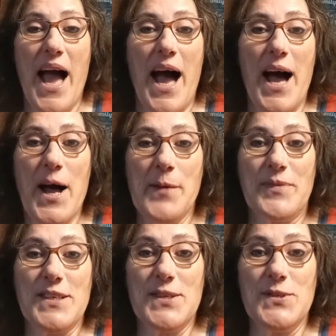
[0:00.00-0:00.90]

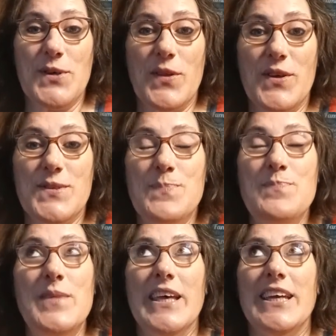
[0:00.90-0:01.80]
because I do know there's
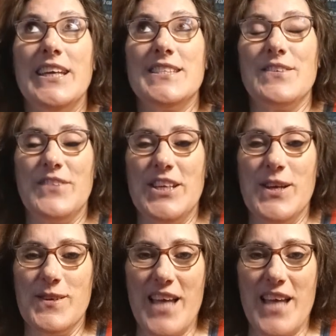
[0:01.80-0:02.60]
millions of videos